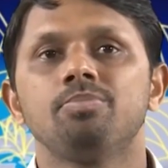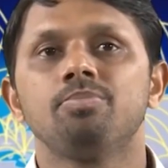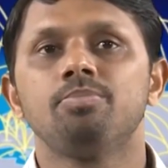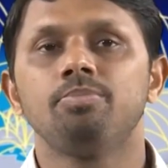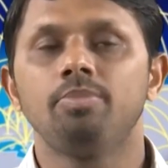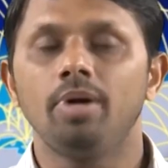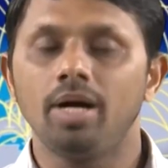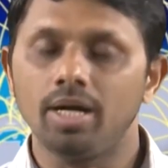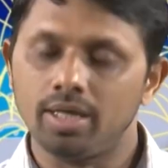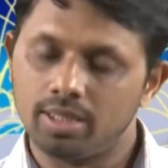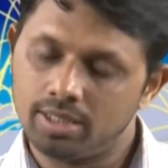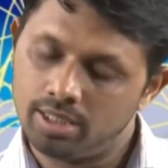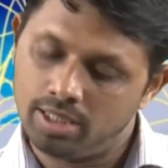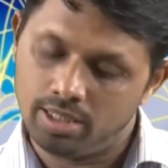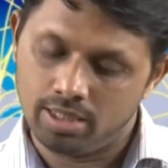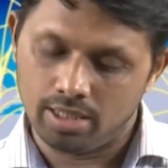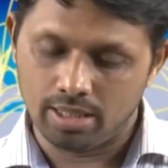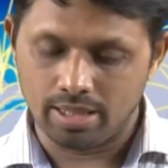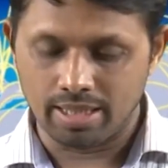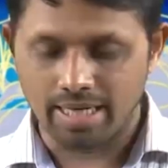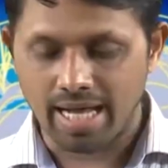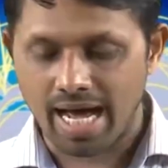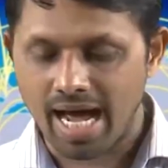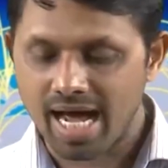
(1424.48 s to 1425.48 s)
but
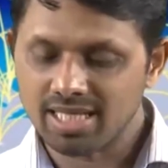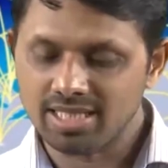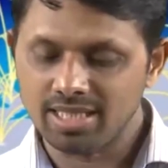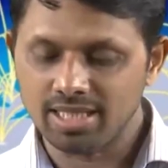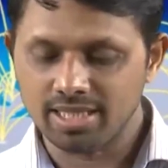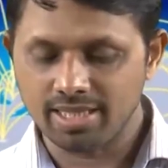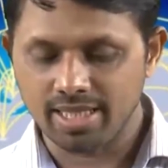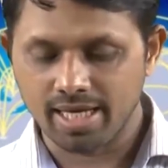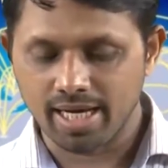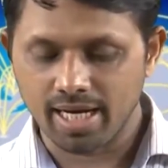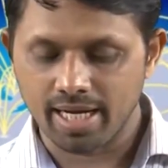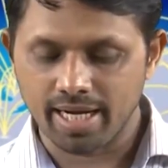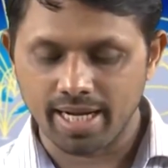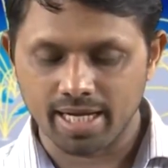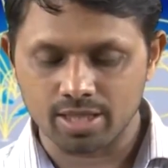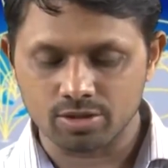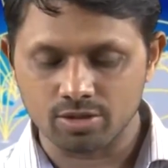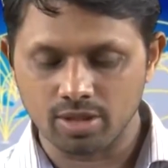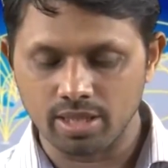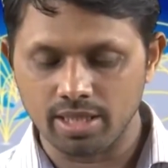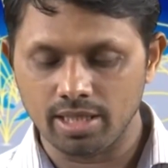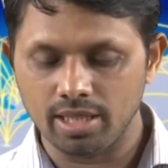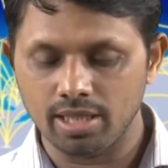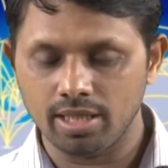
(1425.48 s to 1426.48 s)
largely they are
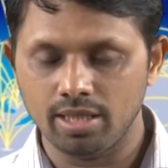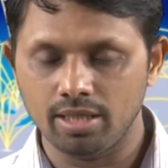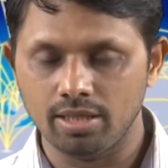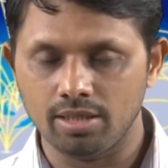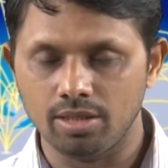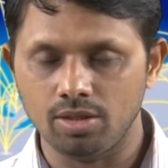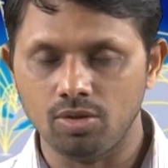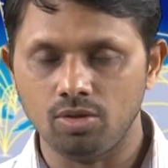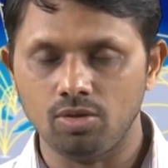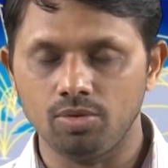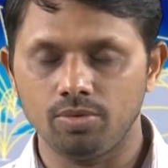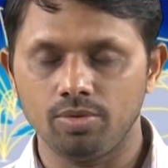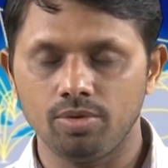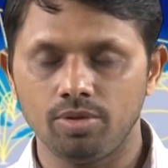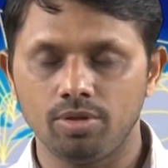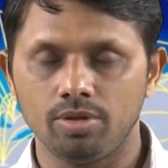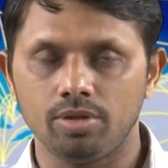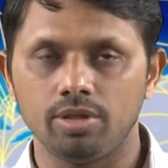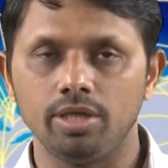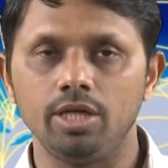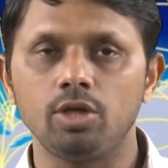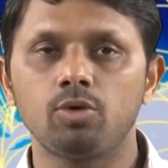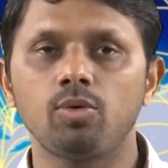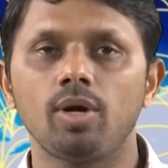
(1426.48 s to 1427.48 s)
actually
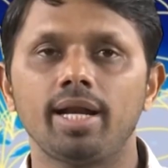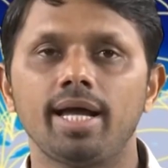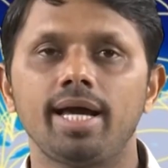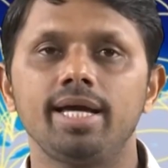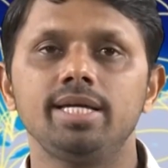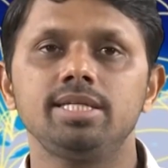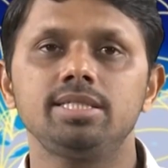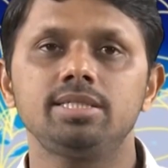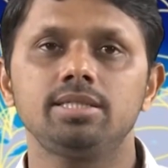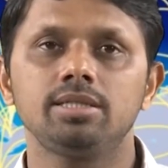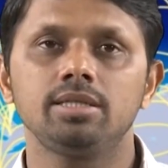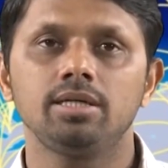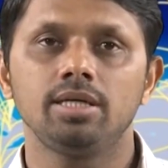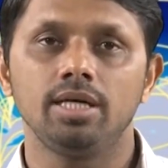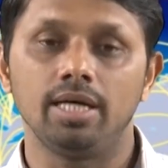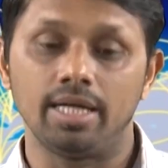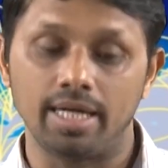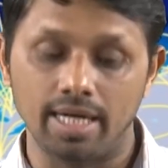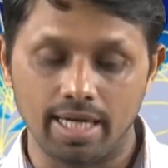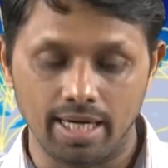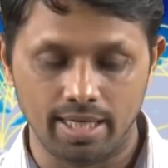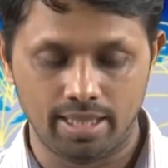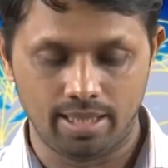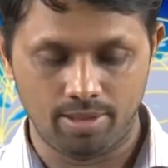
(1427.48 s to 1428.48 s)
equalized
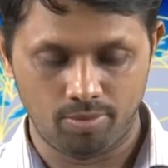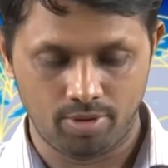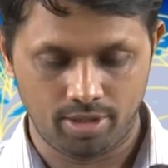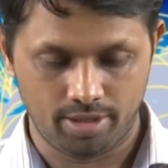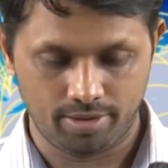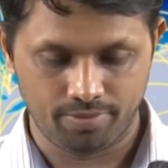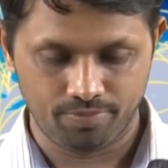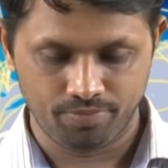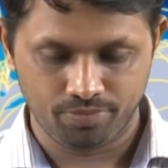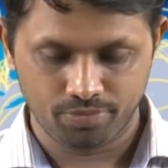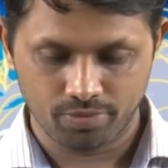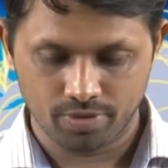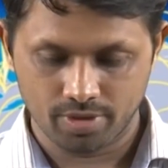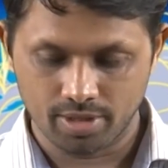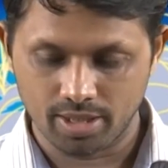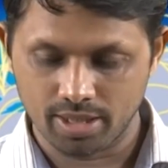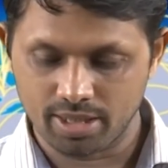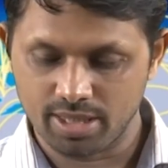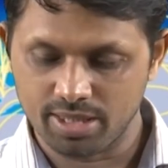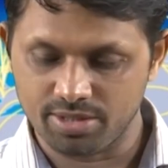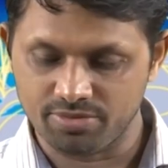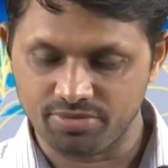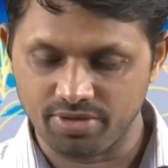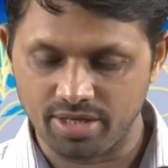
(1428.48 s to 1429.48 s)
relatively.
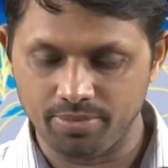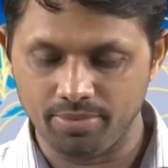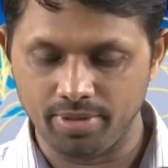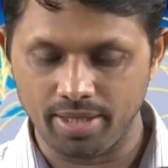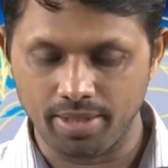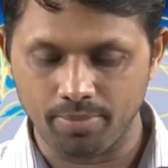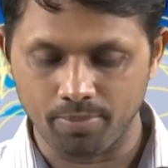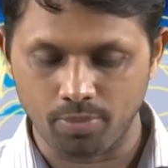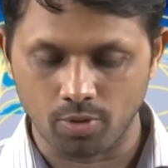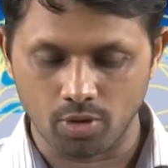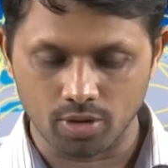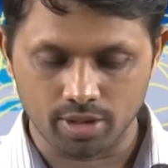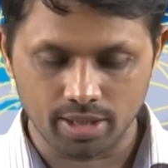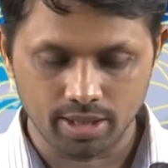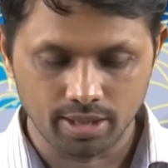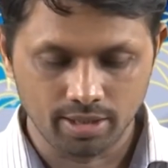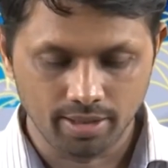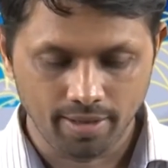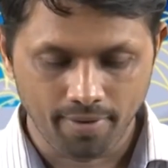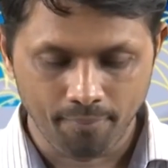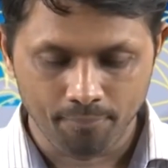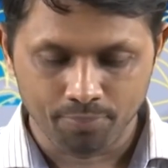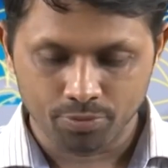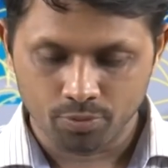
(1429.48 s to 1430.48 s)
That is very
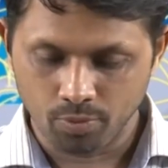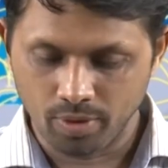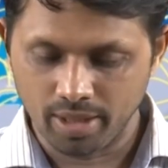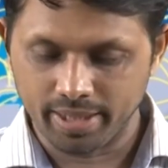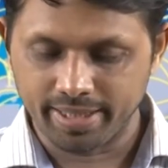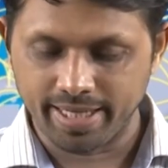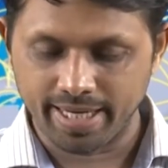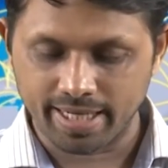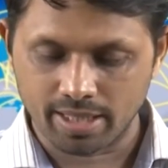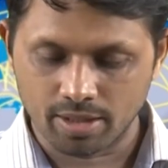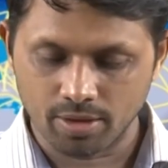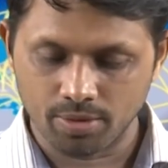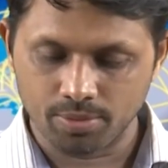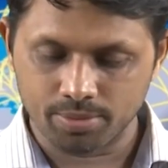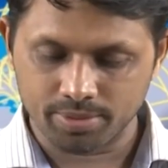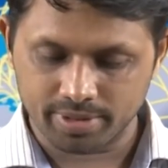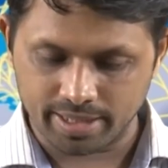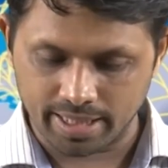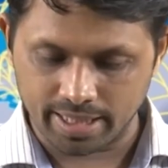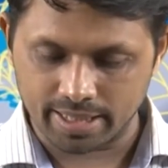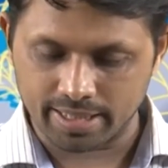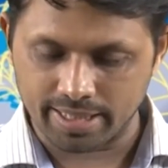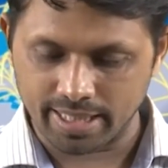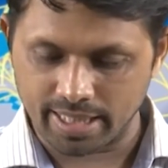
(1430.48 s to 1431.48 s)
important. We will
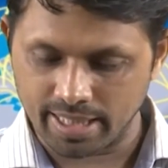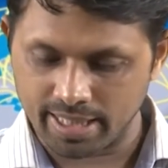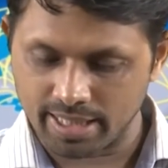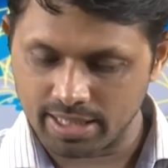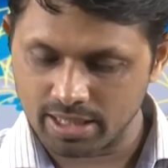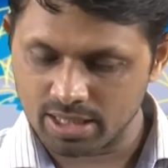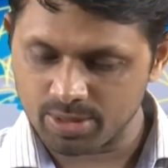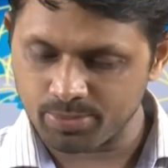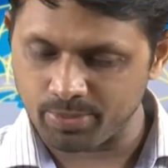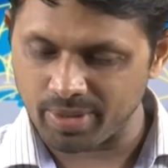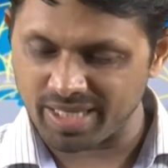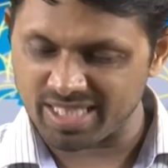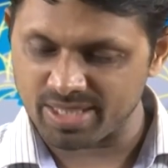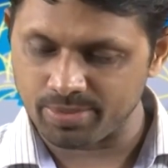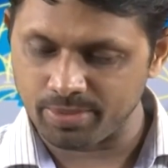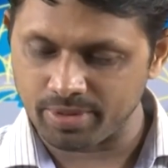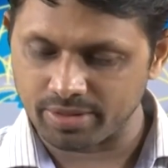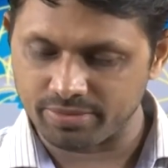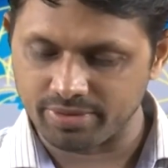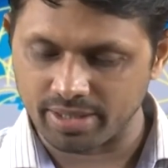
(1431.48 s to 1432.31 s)
take it in the specific